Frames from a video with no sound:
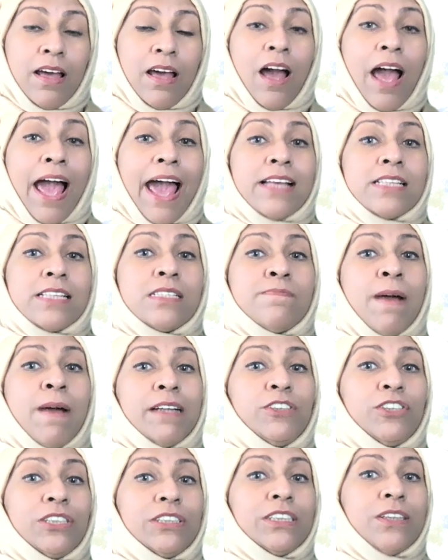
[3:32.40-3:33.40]
As
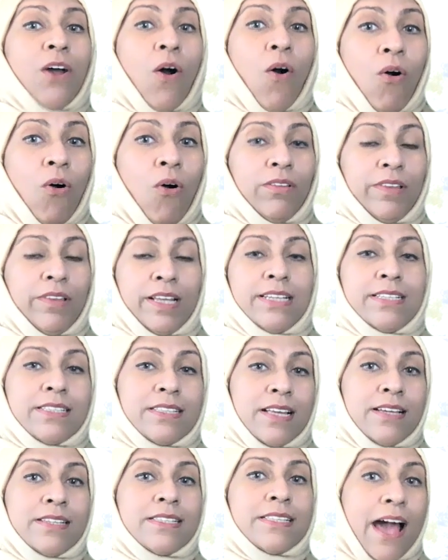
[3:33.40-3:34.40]
much as all these
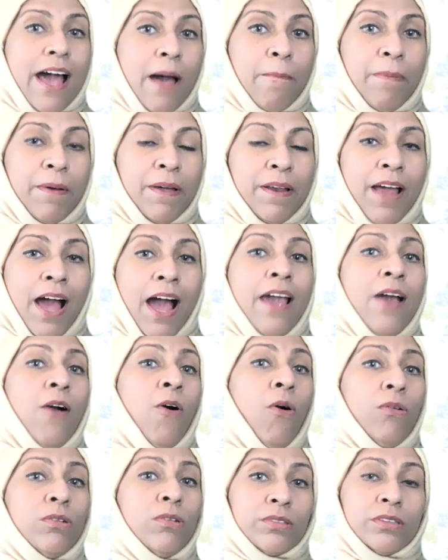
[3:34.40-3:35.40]
things happened, I
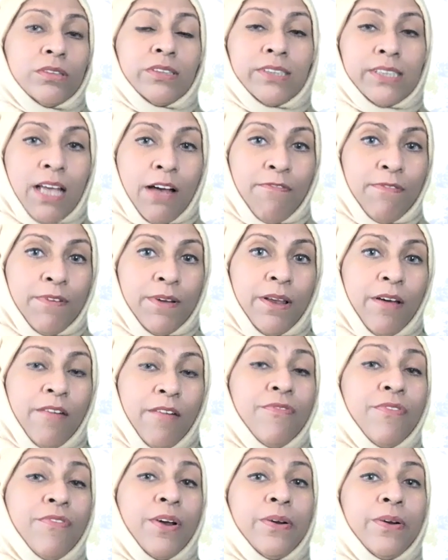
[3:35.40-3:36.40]
also suffered a
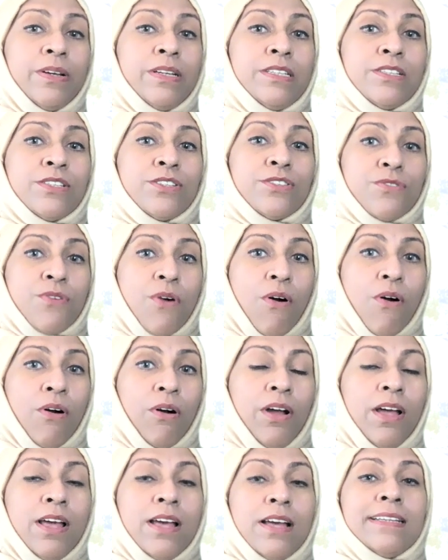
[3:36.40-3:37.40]
very
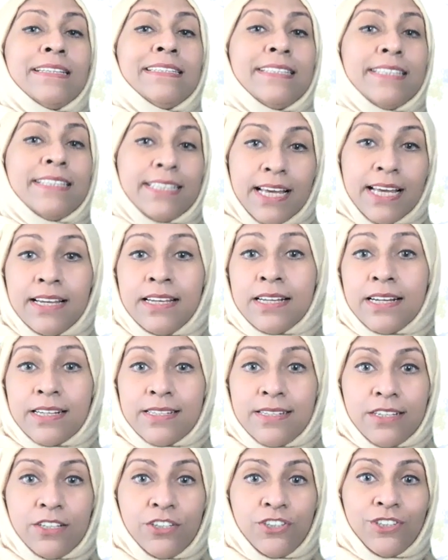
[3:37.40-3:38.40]
strong skin
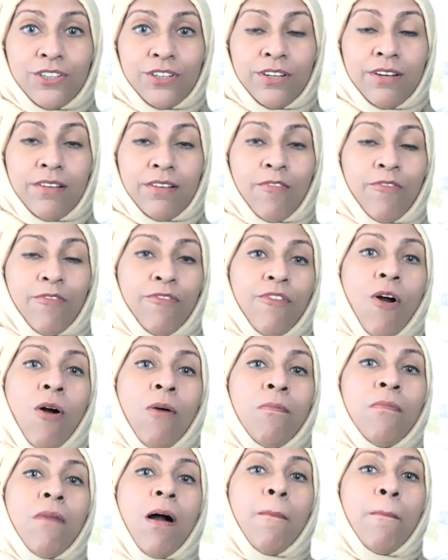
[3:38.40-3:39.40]
condition
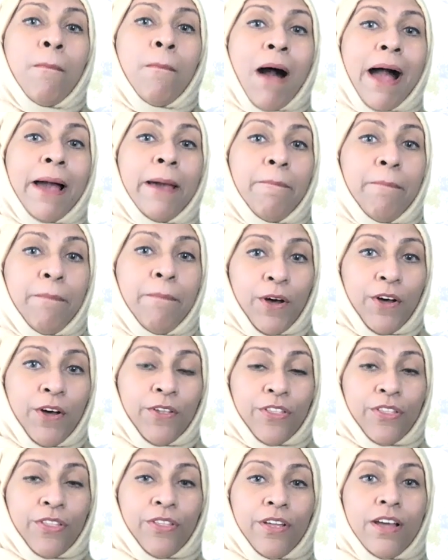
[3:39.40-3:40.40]
from my
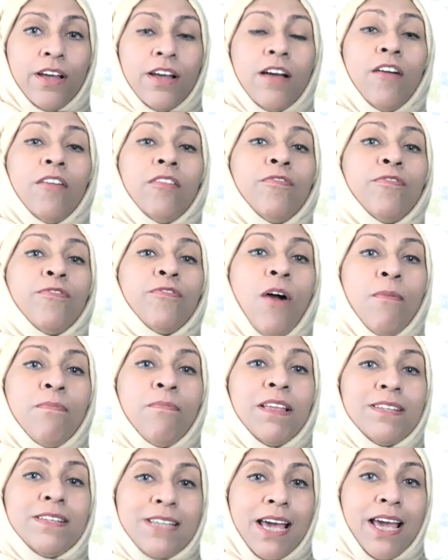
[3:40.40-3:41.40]
birth. From
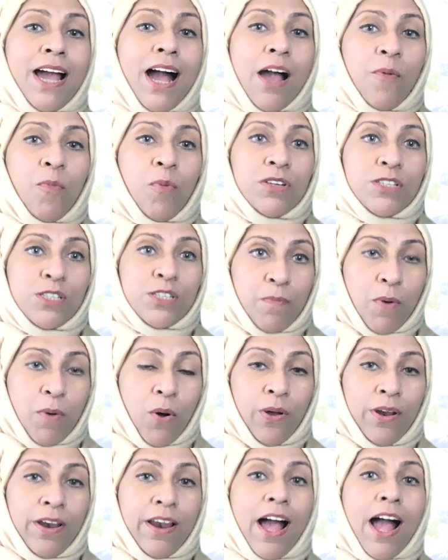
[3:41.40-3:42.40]
the day I was
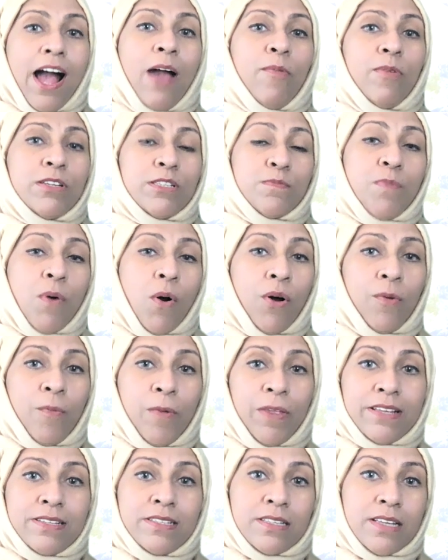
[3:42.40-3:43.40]
born
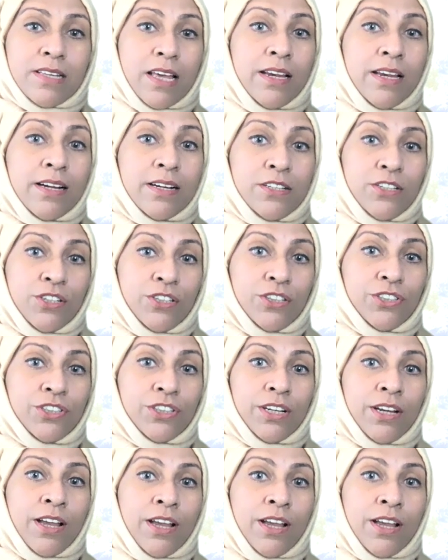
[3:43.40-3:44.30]
with a skin condition